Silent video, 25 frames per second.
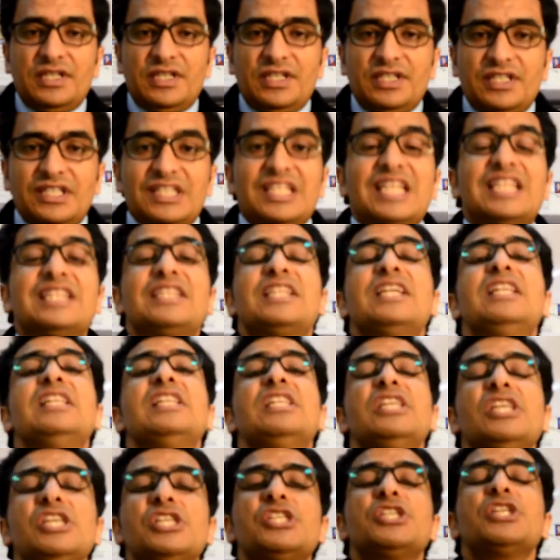then the
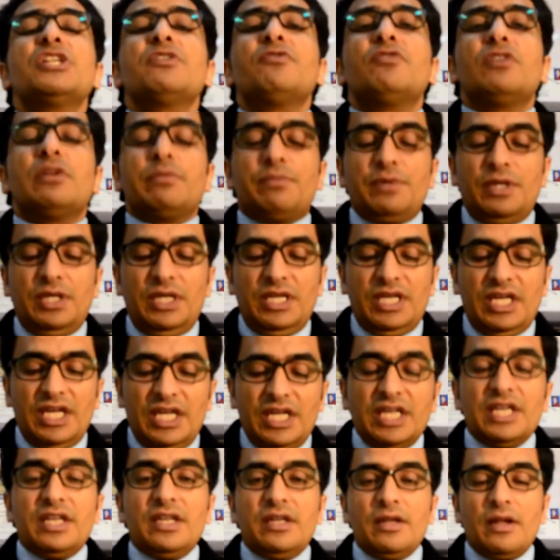lesion will be
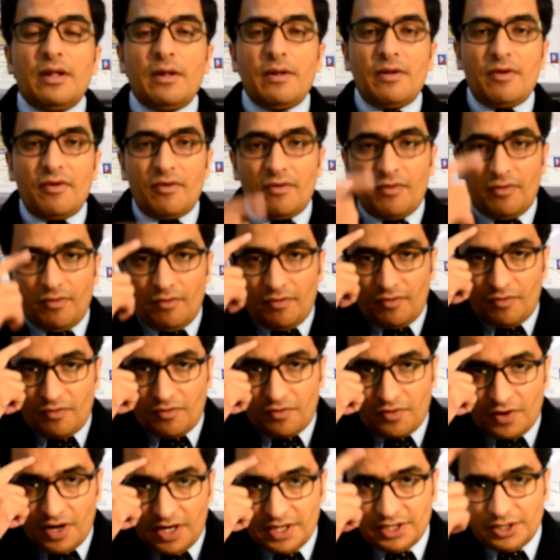in
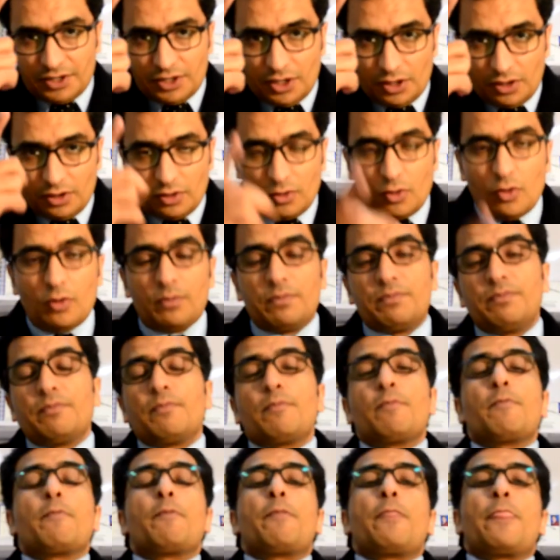frontal lobe.
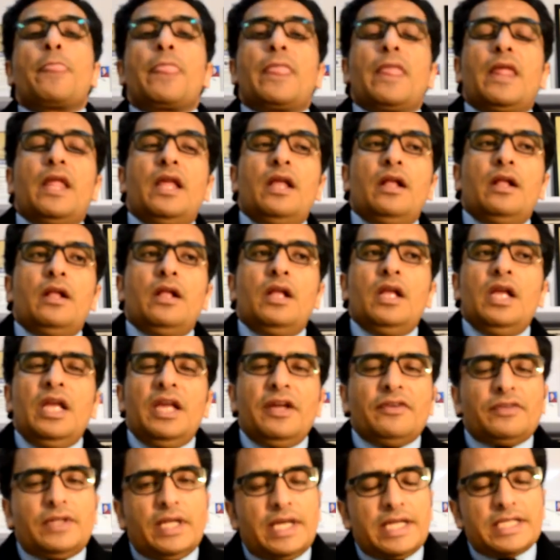
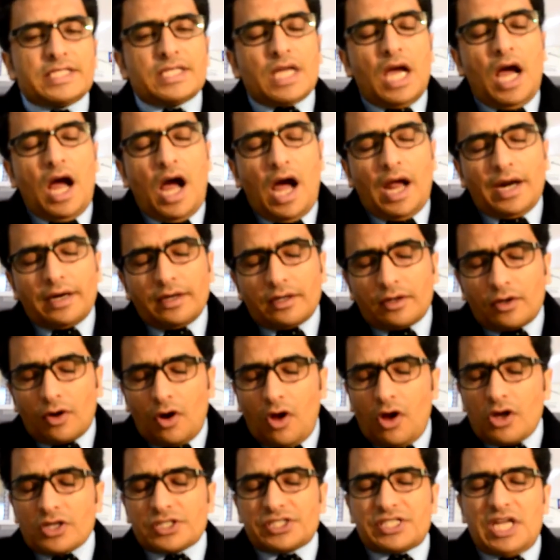If there is
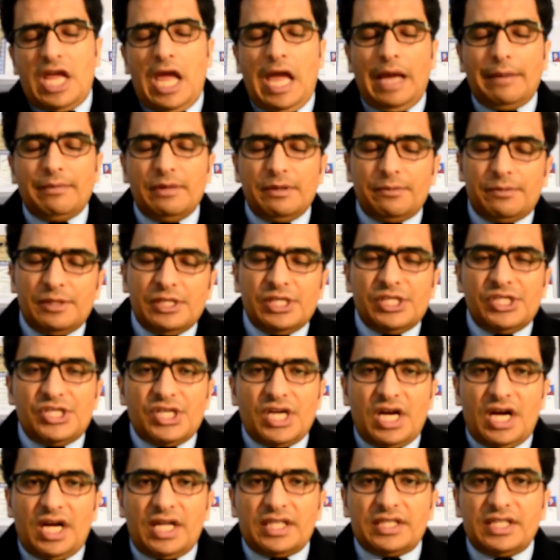uncrossed
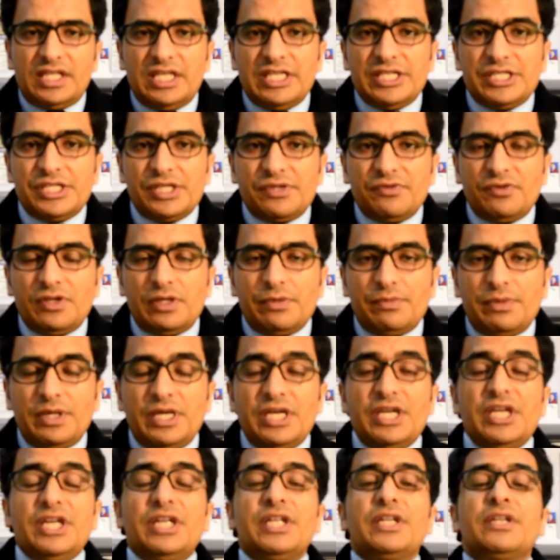hemiplegia, the lesion will
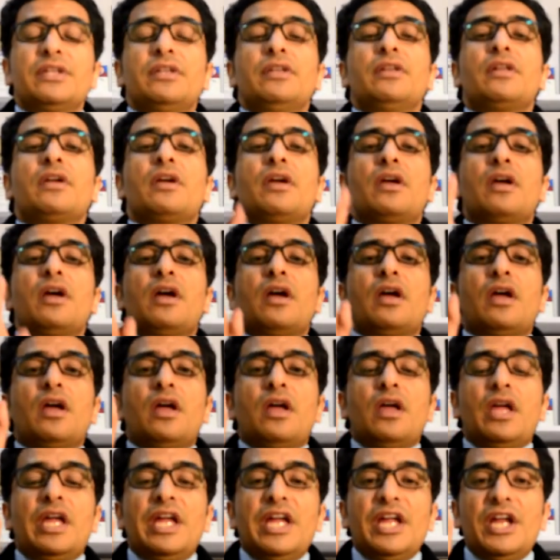be in
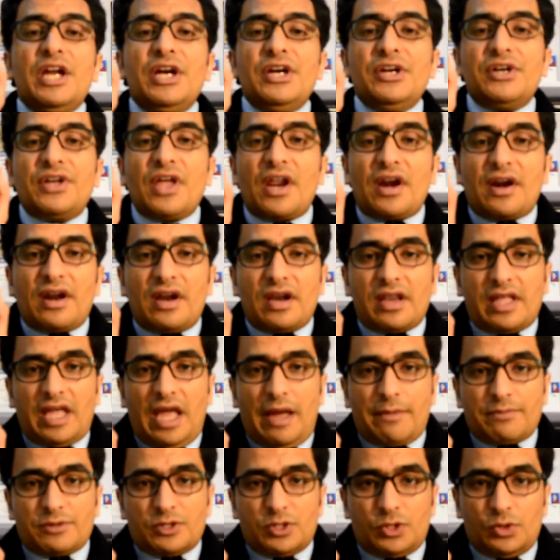internal
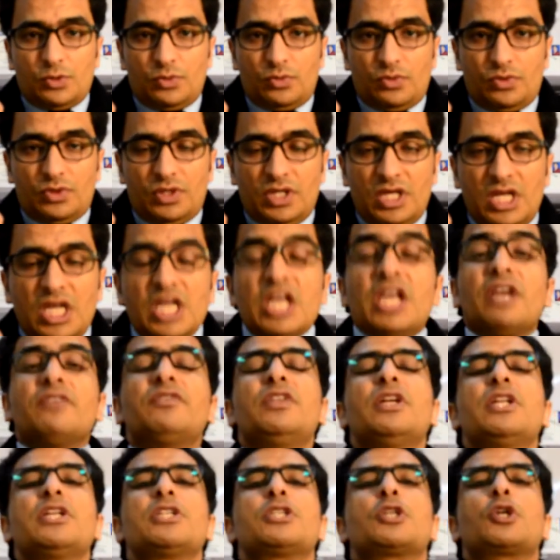capsule.
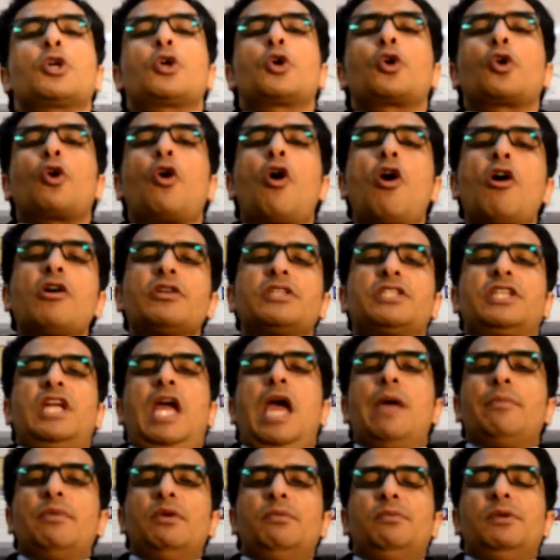If there is crossed
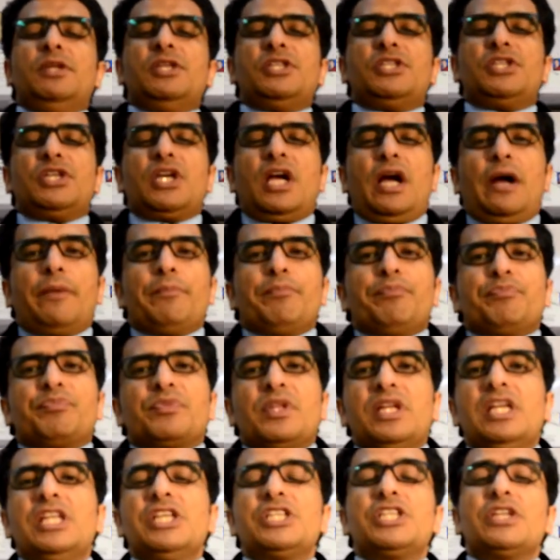hemiplegia,
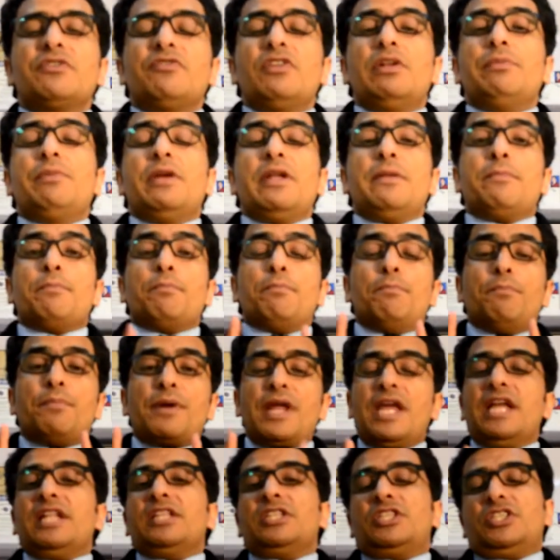the lesion will be in
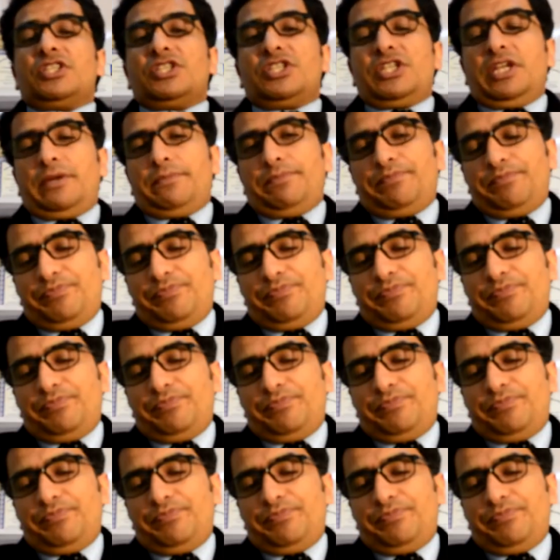brainstem.